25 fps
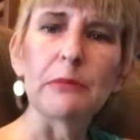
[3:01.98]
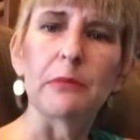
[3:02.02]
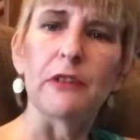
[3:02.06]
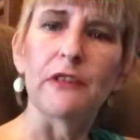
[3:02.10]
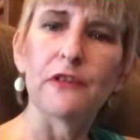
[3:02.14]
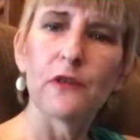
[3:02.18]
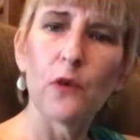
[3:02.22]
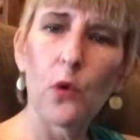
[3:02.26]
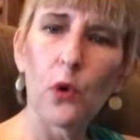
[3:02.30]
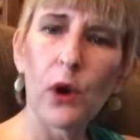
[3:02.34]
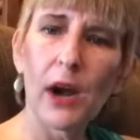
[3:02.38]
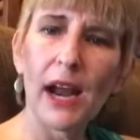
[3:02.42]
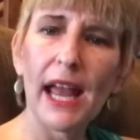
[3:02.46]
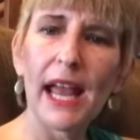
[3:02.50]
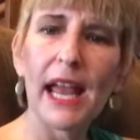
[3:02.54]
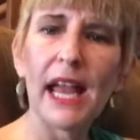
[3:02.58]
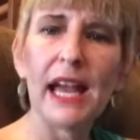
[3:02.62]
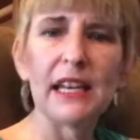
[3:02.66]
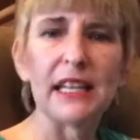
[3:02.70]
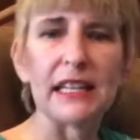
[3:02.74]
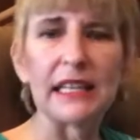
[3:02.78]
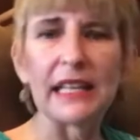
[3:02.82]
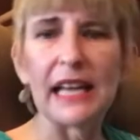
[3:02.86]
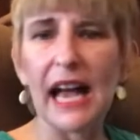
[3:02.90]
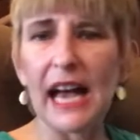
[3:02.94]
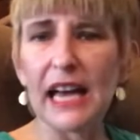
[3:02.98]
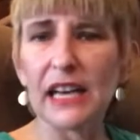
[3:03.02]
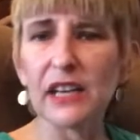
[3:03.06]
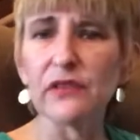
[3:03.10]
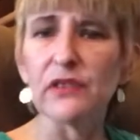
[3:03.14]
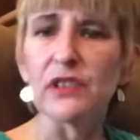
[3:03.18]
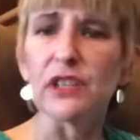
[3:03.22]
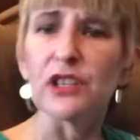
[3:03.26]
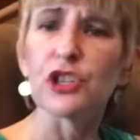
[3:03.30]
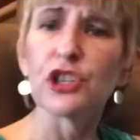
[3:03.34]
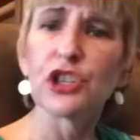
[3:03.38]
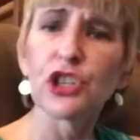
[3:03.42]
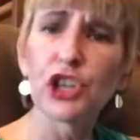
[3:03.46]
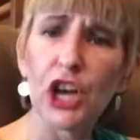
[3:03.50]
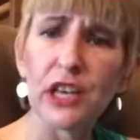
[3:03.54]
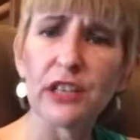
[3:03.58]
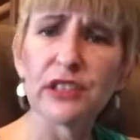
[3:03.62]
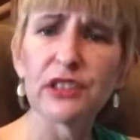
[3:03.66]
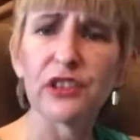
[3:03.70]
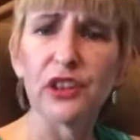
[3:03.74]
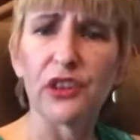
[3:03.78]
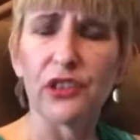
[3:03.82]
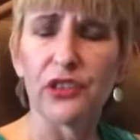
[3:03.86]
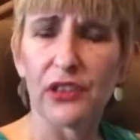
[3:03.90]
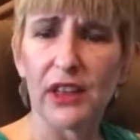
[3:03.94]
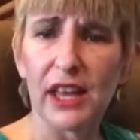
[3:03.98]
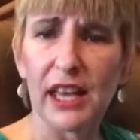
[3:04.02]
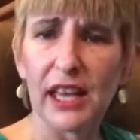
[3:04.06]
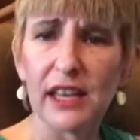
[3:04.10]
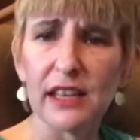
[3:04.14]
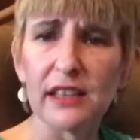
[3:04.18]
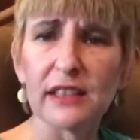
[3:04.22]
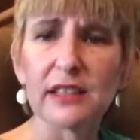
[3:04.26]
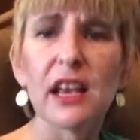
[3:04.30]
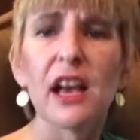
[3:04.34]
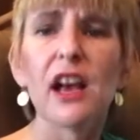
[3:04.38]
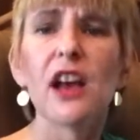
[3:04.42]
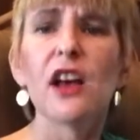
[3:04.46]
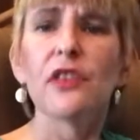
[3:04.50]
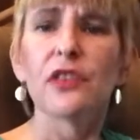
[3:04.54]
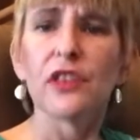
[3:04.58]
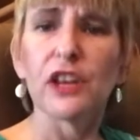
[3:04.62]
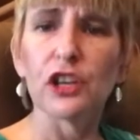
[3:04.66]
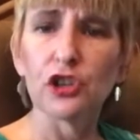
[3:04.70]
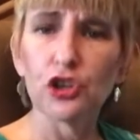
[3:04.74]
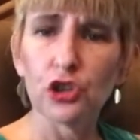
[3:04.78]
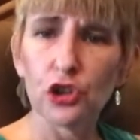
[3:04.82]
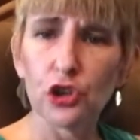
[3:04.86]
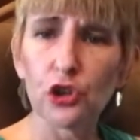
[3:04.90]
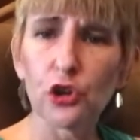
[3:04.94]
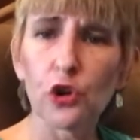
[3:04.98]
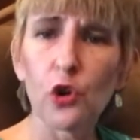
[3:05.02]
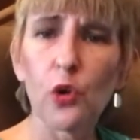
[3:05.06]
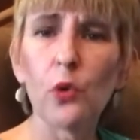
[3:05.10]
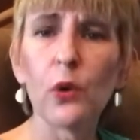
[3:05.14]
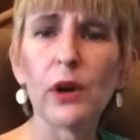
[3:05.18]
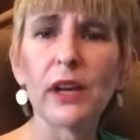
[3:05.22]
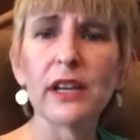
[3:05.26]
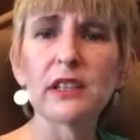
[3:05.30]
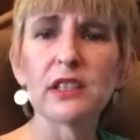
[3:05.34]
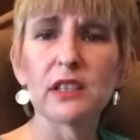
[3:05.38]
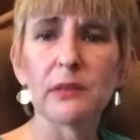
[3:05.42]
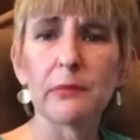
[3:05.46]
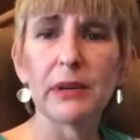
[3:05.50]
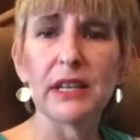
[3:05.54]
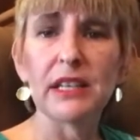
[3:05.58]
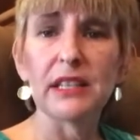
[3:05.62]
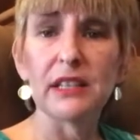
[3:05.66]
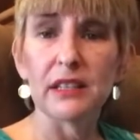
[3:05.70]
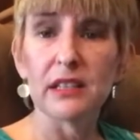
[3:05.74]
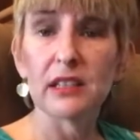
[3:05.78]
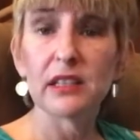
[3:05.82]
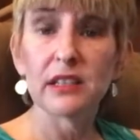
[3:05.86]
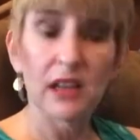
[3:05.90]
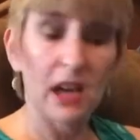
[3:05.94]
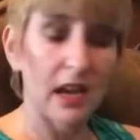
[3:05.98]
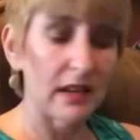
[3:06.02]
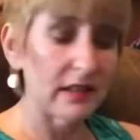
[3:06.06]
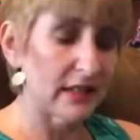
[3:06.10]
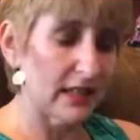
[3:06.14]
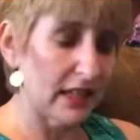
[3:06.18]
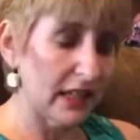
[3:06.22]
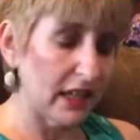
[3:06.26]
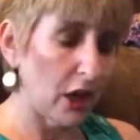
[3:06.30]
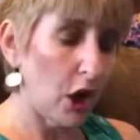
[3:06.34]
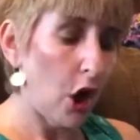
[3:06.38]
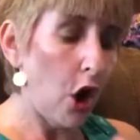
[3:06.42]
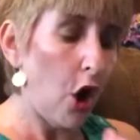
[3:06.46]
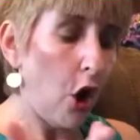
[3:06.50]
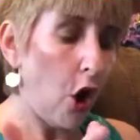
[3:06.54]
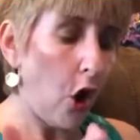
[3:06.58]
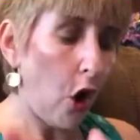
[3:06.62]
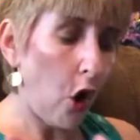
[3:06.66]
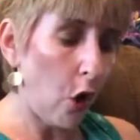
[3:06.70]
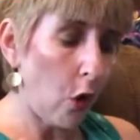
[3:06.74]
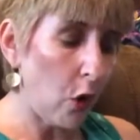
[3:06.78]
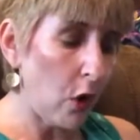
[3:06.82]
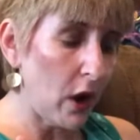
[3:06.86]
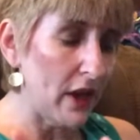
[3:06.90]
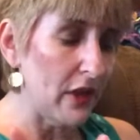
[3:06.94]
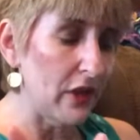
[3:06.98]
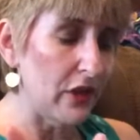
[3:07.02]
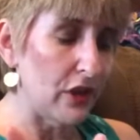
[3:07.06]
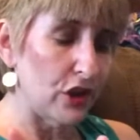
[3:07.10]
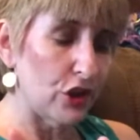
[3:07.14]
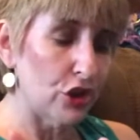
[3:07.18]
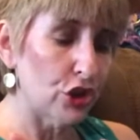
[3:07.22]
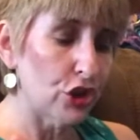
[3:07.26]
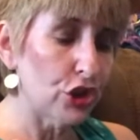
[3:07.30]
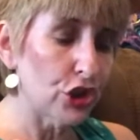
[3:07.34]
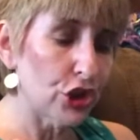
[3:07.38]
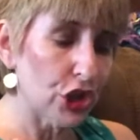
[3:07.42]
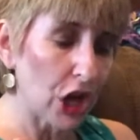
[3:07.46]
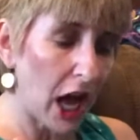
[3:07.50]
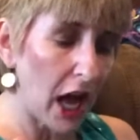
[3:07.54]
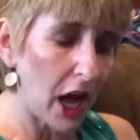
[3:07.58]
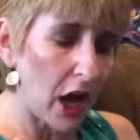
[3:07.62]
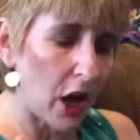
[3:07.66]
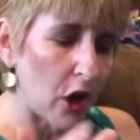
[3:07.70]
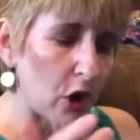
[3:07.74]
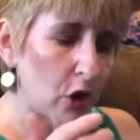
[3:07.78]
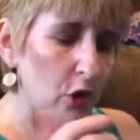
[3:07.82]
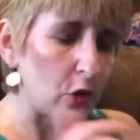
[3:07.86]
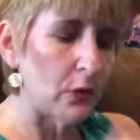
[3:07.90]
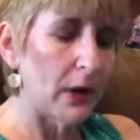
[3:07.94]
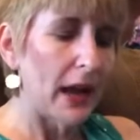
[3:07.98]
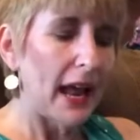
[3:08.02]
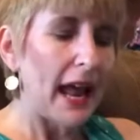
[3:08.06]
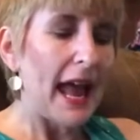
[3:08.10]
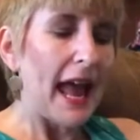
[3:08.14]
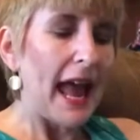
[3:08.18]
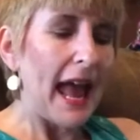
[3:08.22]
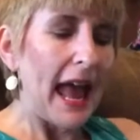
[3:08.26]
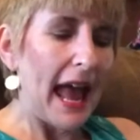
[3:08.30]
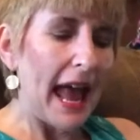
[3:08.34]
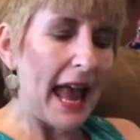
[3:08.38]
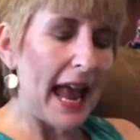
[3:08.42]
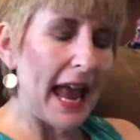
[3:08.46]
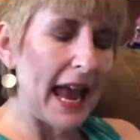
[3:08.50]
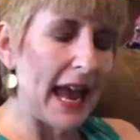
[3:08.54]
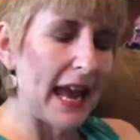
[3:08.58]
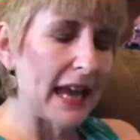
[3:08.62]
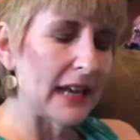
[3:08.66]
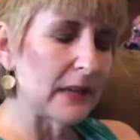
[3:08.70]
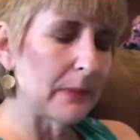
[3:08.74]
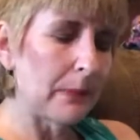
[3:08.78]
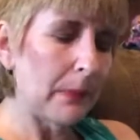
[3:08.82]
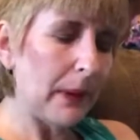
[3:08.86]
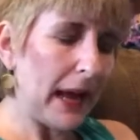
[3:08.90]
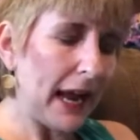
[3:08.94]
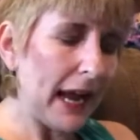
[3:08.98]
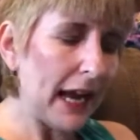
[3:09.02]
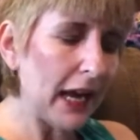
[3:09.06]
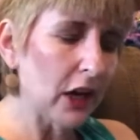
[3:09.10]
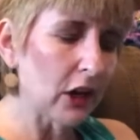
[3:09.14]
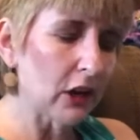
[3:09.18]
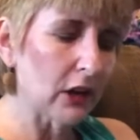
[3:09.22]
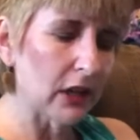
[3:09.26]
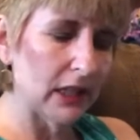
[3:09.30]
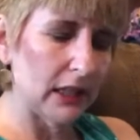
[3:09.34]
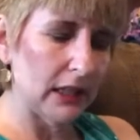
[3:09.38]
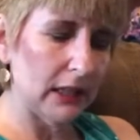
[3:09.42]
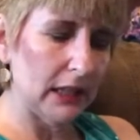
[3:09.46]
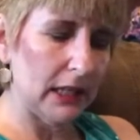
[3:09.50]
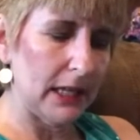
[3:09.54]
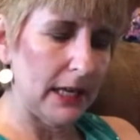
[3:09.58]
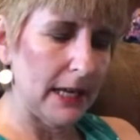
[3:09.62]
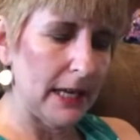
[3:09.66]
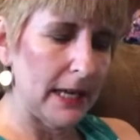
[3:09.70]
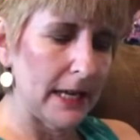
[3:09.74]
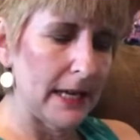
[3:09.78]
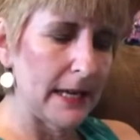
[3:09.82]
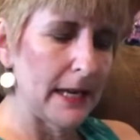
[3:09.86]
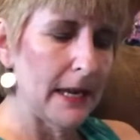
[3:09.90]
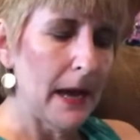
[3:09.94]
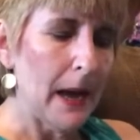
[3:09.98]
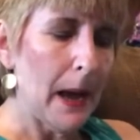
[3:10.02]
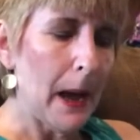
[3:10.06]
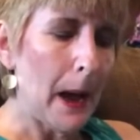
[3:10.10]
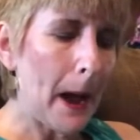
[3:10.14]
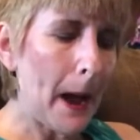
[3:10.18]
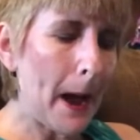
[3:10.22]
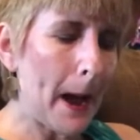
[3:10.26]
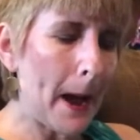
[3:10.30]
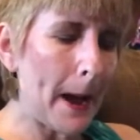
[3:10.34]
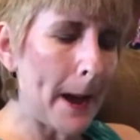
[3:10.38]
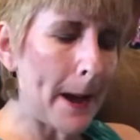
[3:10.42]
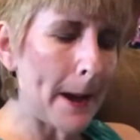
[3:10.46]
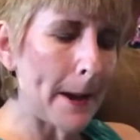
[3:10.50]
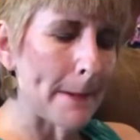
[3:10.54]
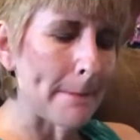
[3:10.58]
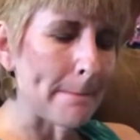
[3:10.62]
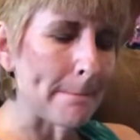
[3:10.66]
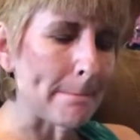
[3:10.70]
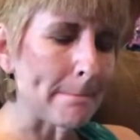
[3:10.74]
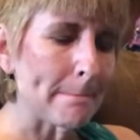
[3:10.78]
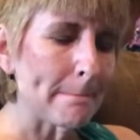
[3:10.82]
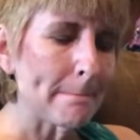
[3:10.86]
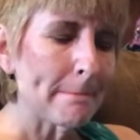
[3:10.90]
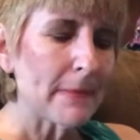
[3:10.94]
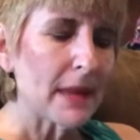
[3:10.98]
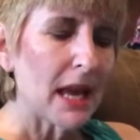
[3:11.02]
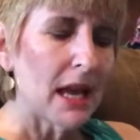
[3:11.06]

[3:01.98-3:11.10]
beforehand and kind of discuss the things that you're going to be discussing on the show. And apparently, um,